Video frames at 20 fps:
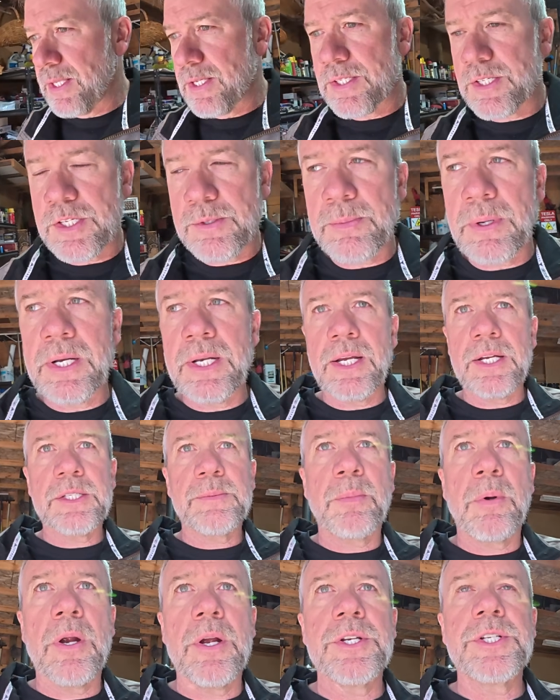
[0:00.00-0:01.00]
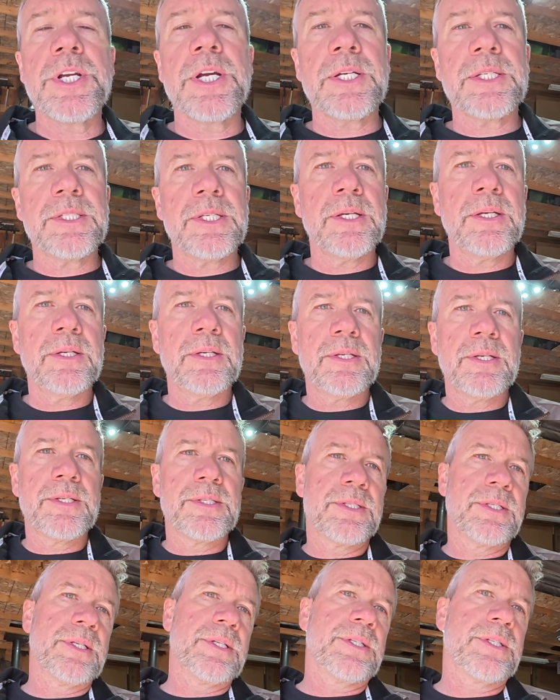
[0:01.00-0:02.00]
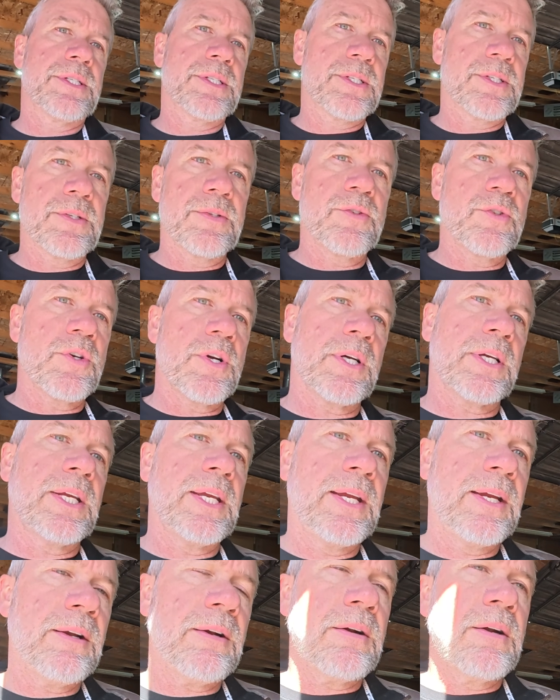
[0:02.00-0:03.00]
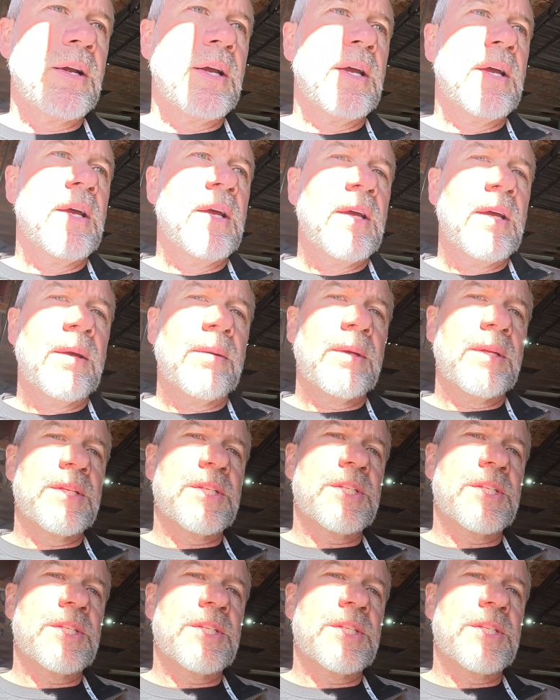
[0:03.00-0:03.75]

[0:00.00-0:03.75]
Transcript: this is my next project, is this truck here. I'm gonna